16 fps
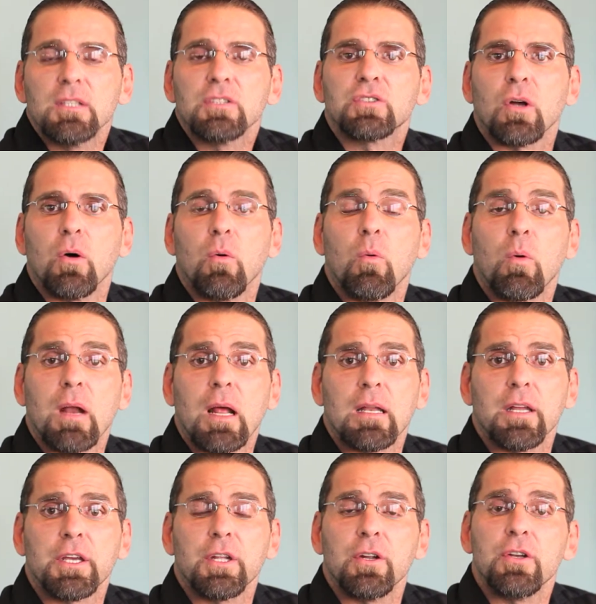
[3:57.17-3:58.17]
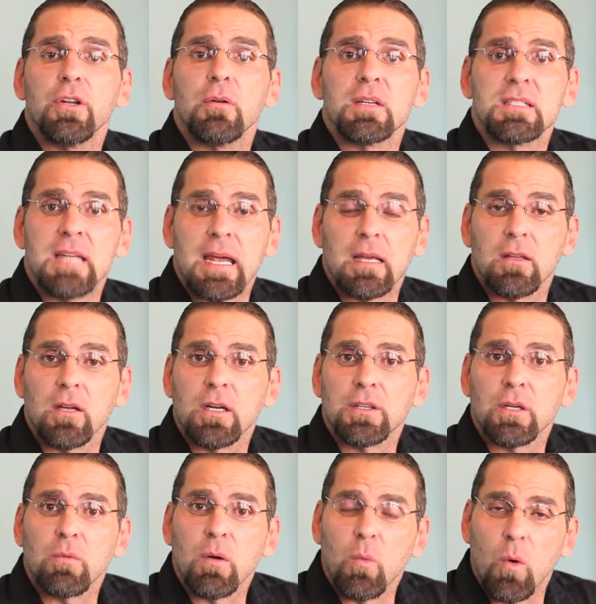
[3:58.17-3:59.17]
So what I'd like you to do is take a look at
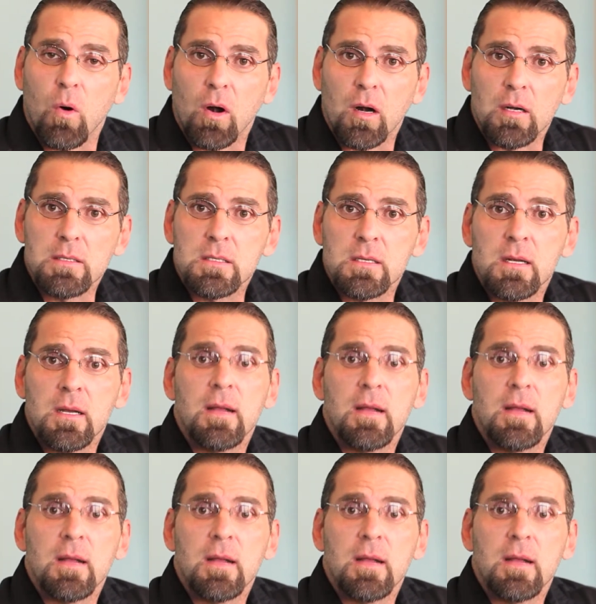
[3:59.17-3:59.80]
the rewards,